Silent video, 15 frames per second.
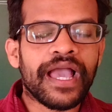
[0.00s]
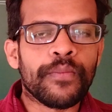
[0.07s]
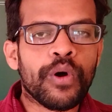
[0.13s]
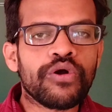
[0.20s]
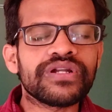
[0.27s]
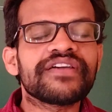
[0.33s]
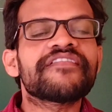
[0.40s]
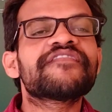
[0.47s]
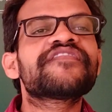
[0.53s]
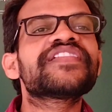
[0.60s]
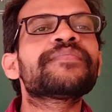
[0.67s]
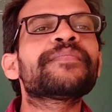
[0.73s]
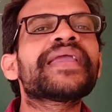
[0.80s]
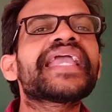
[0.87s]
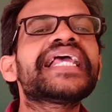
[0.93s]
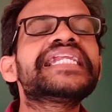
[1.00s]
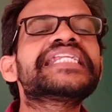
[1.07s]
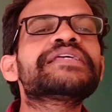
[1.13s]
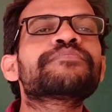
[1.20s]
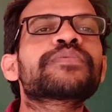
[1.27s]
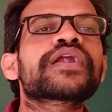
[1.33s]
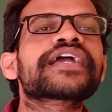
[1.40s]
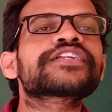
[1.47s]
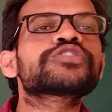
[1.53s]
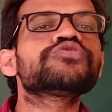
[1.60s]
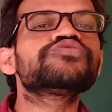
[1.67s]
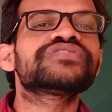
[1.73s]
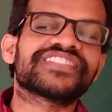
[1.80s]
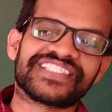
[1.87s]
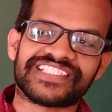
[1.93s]
about female
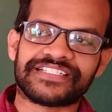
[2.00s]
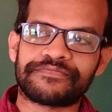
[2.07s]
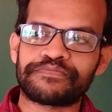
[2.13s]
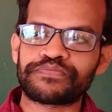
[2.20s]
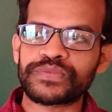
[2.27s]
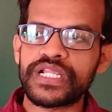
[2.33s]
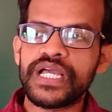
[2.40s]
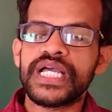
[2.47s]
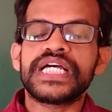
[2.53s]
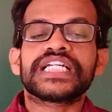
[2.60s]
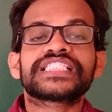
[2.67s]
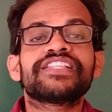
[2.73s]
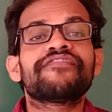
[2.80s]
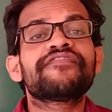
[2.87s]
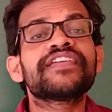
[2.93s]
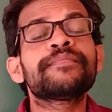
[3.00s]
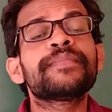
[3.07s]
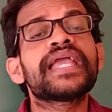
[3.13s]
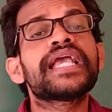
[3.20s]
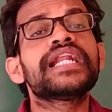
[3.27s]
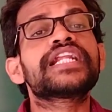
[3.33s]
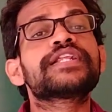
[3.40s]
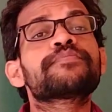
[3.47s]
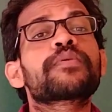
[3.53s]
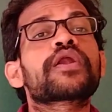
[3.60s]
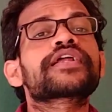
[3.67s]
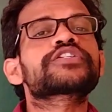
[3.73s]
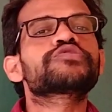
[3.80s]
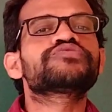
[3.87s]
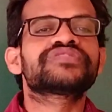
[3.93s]
reproductive system. The female
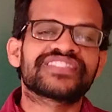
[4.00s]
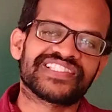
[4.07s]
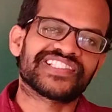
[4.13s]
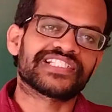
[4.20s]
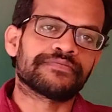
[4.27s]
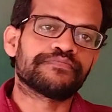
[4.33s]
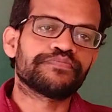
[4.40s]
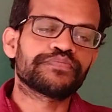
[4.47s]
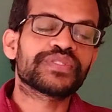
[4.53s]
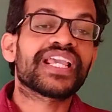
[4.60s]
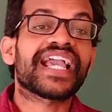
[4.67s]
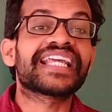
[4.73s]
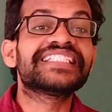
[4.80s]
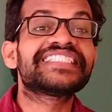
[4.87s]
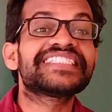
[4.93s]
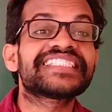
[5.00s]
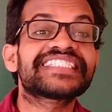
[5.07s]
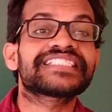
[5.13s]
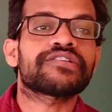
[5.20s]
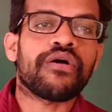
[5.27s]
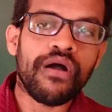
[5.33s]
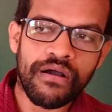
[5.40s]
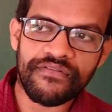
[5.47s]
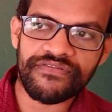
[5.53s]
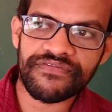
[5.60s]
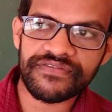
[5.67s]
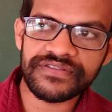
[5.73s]
reproductive system consists of